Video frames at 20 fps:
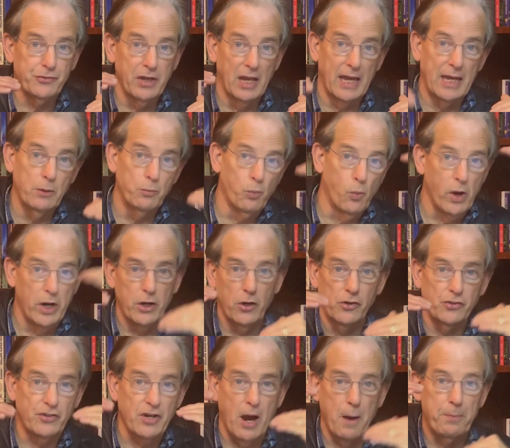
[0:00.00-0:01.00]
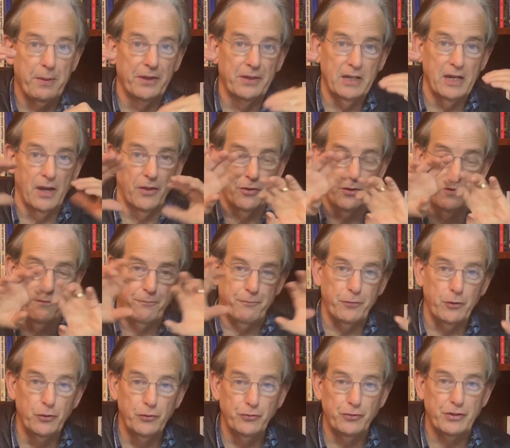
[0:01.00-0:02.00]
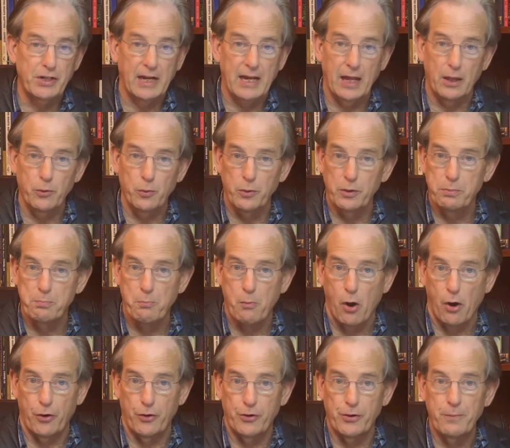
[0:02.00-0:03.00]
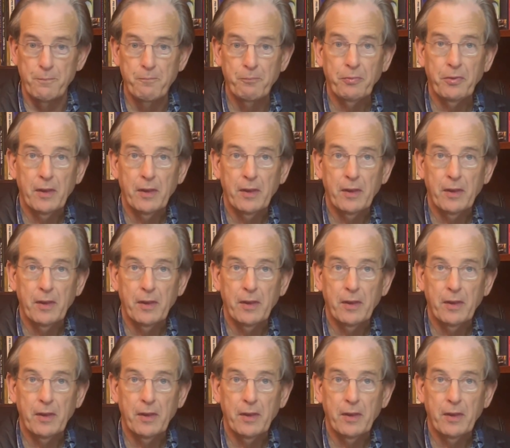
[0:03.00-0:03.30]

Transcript: laid one on top of the other and fused together with mortar